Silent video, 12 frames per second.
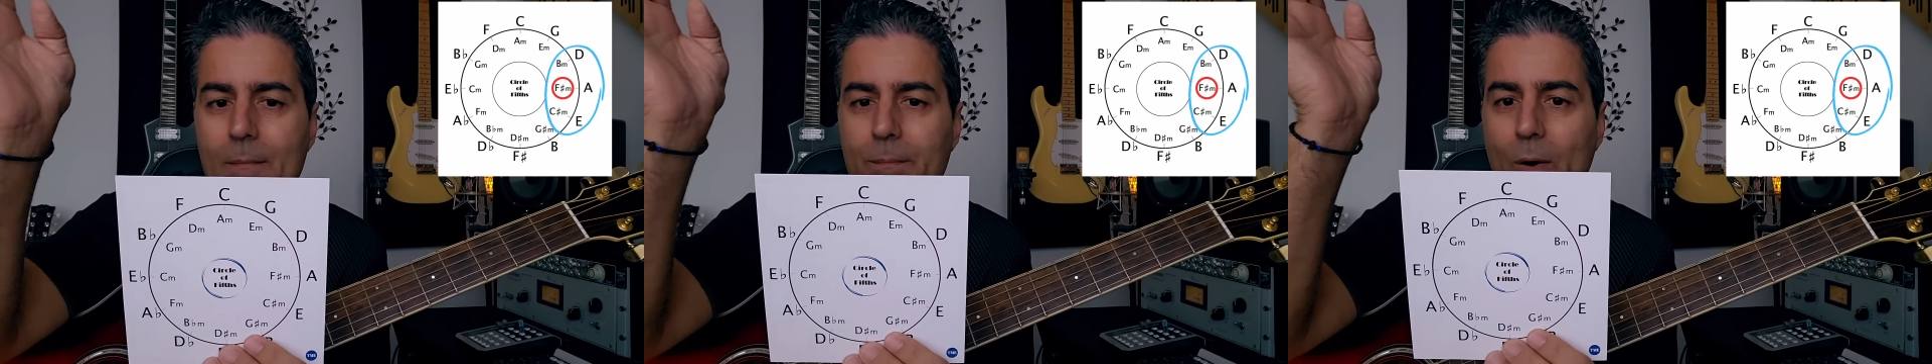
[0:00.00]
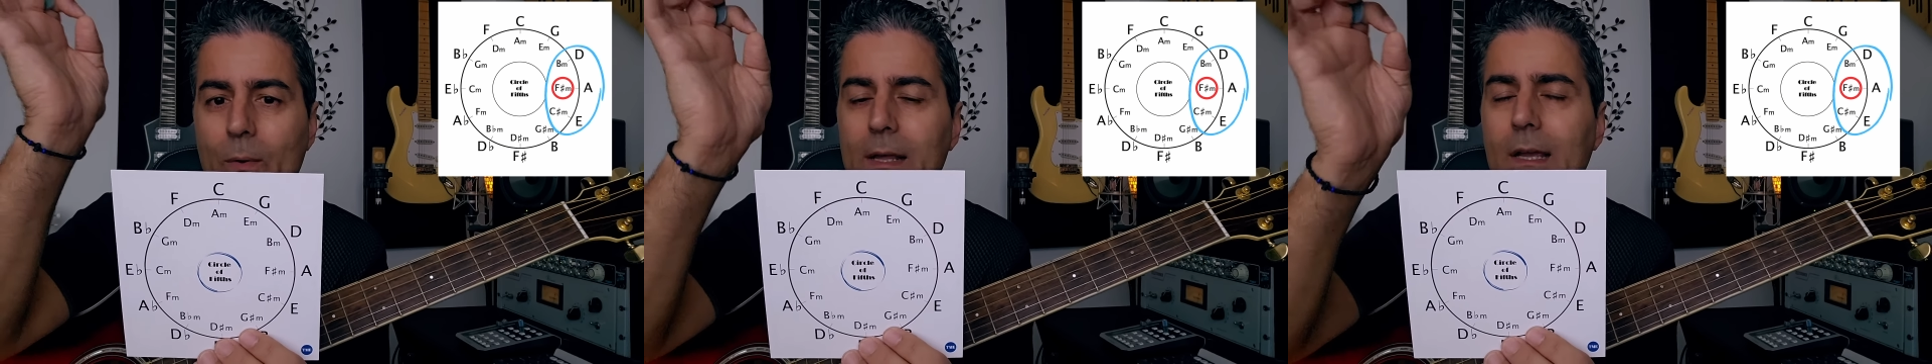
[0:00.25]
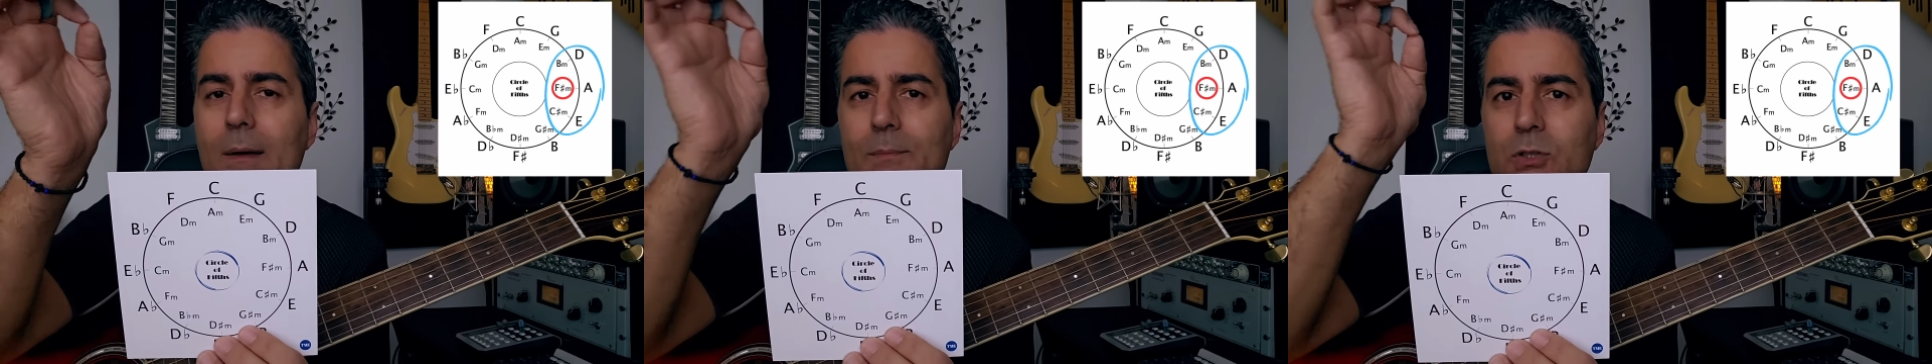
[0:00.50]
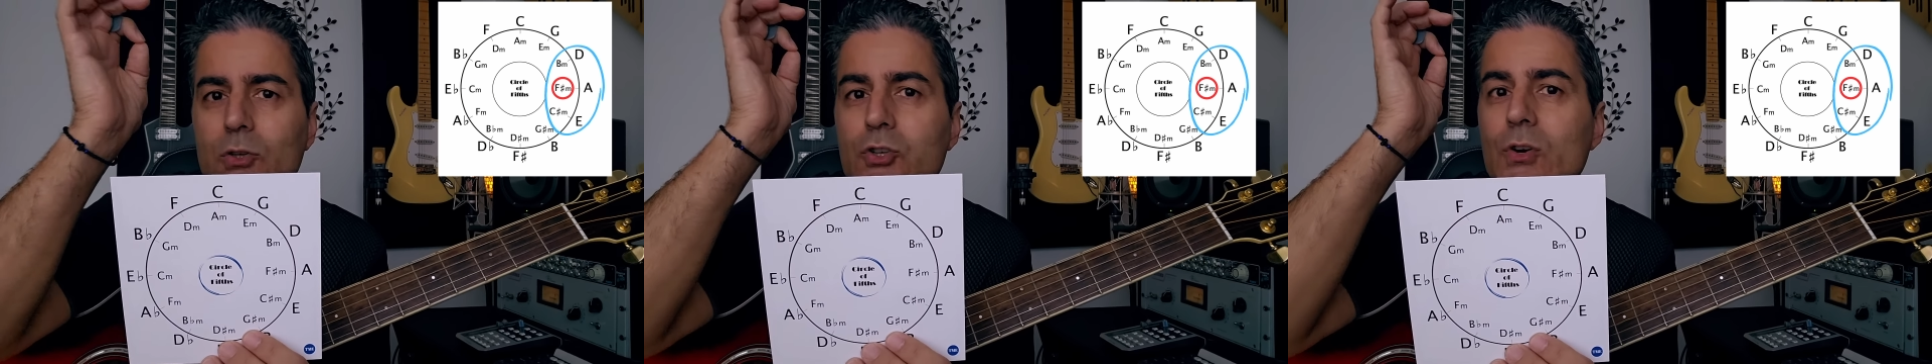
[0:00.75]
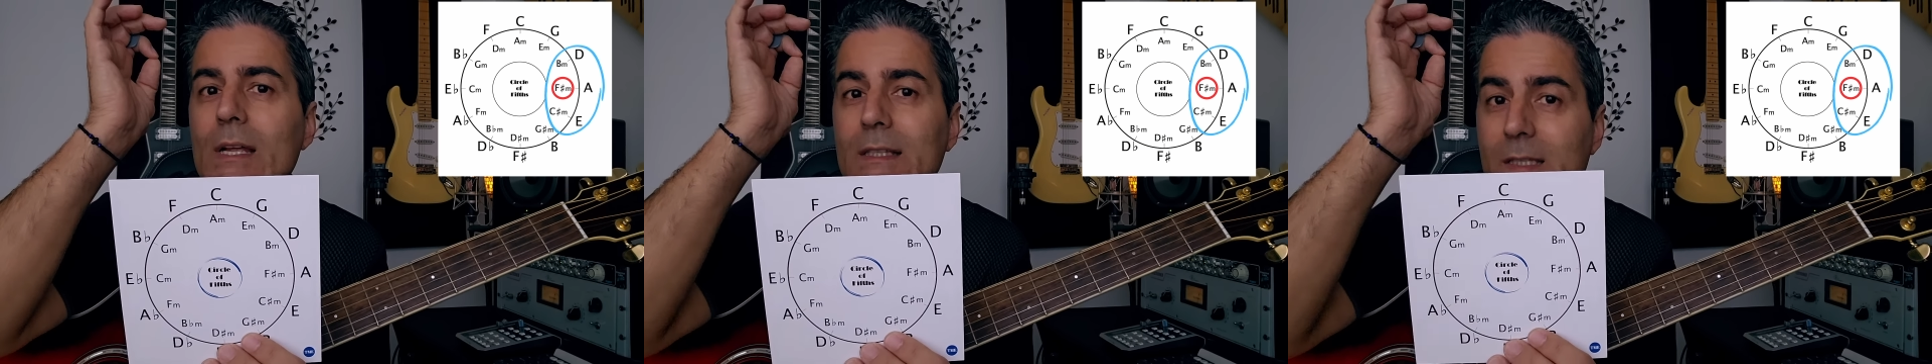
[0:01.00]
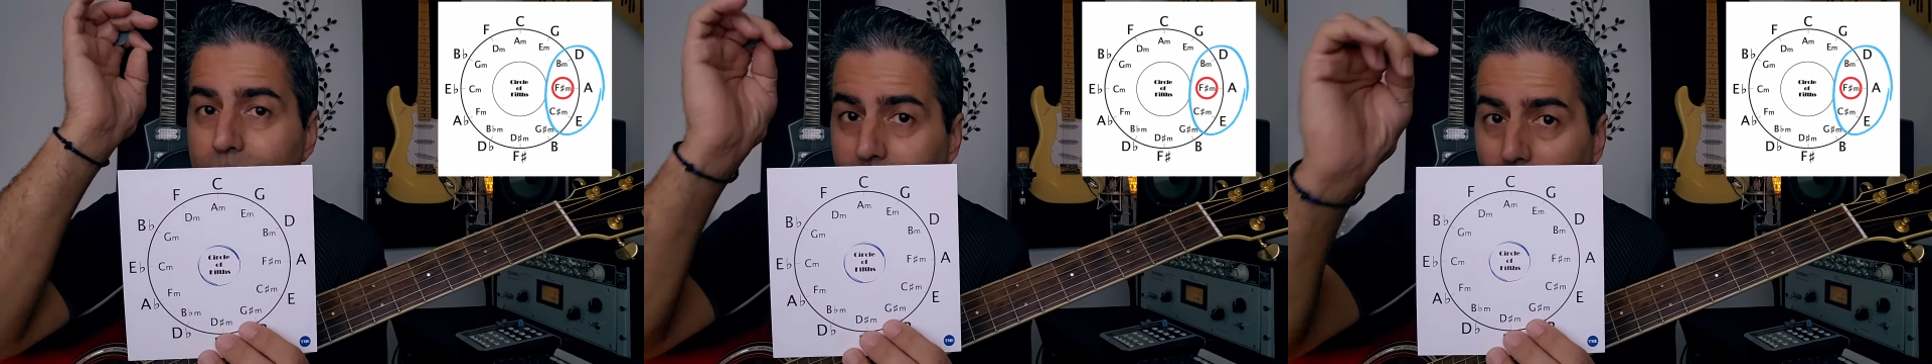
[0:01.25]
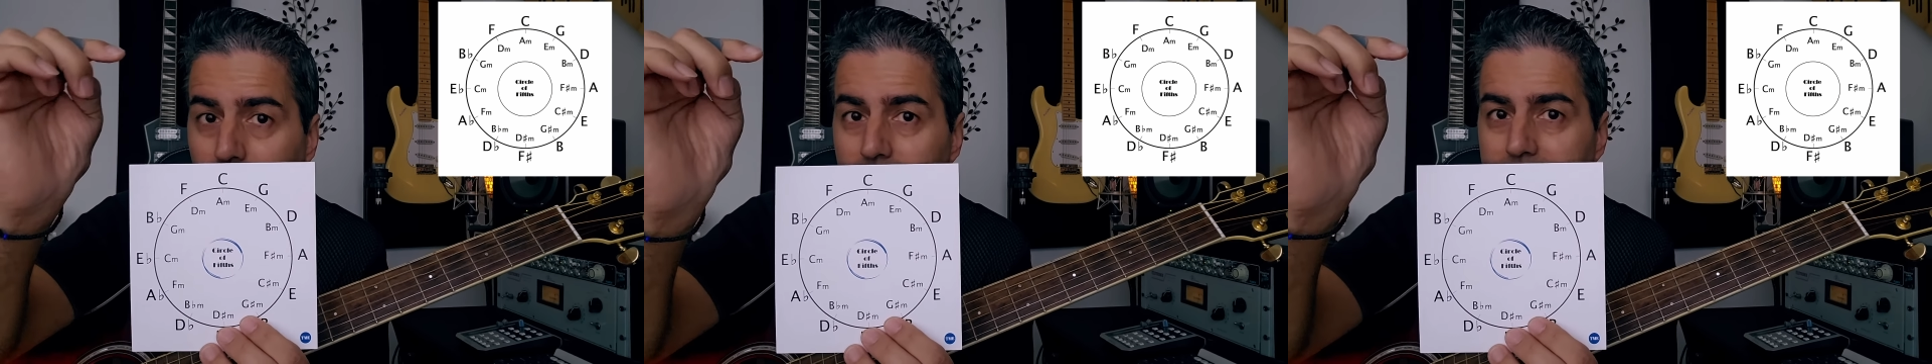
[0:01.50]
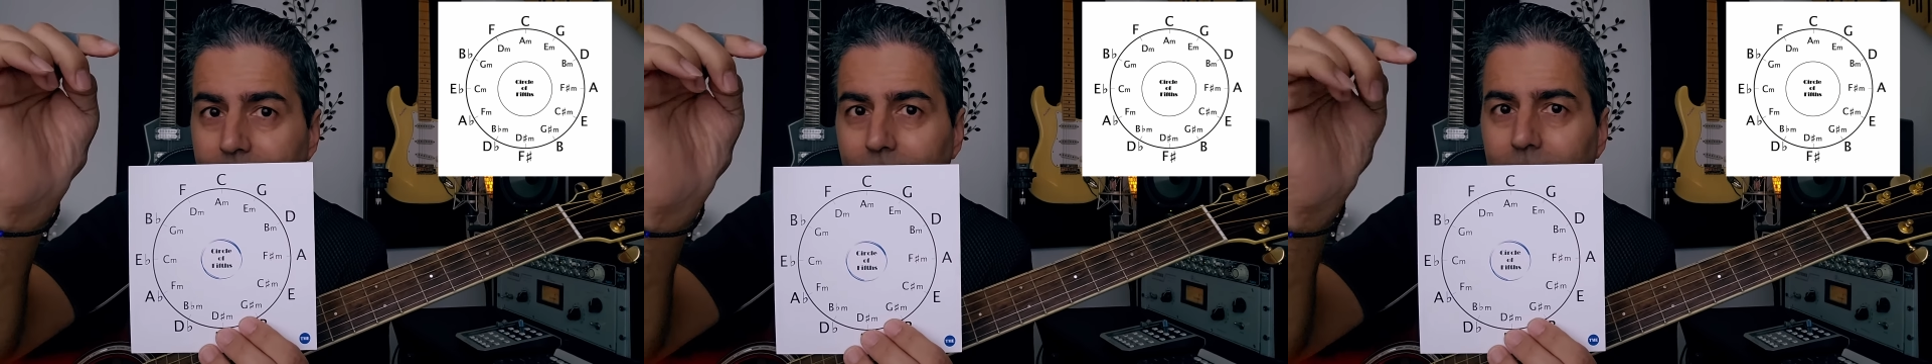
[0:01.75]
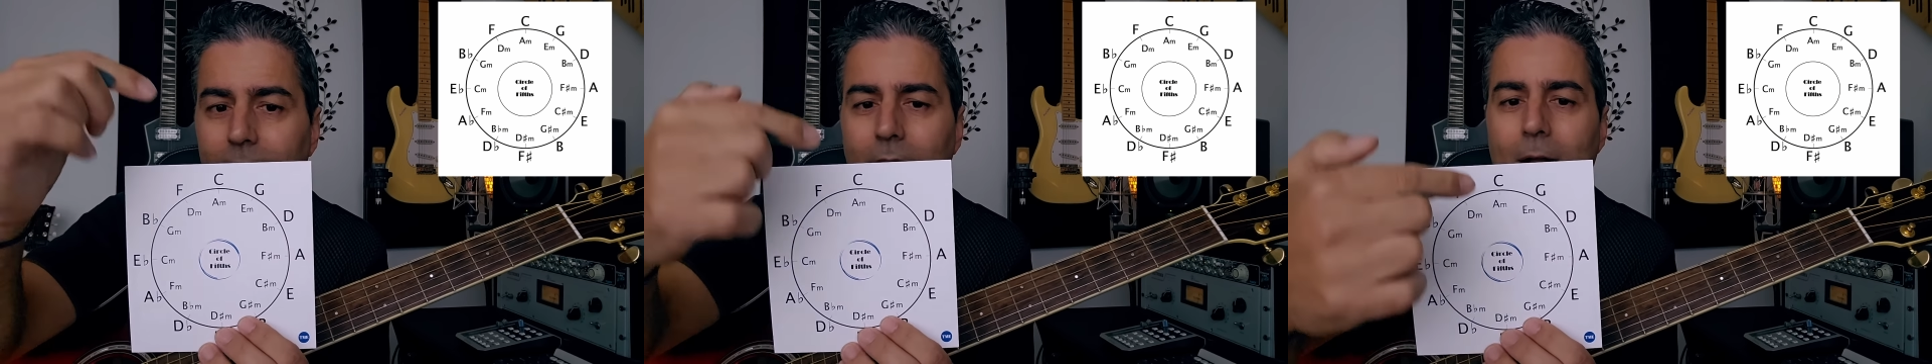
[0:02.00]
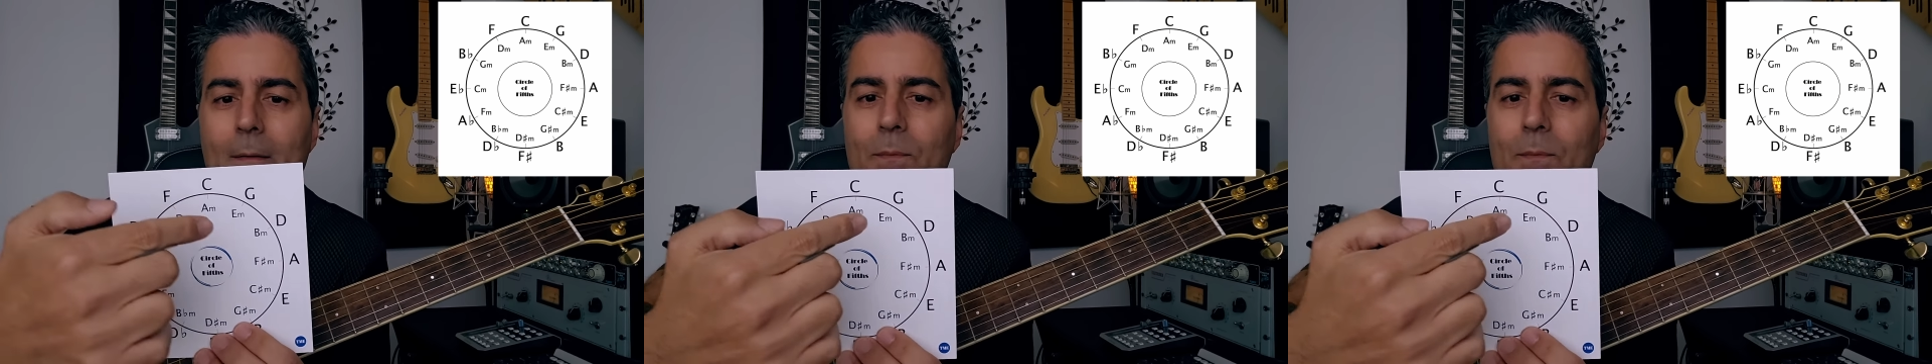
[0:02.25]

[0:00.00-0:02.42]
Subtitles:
But when it comes to transposing,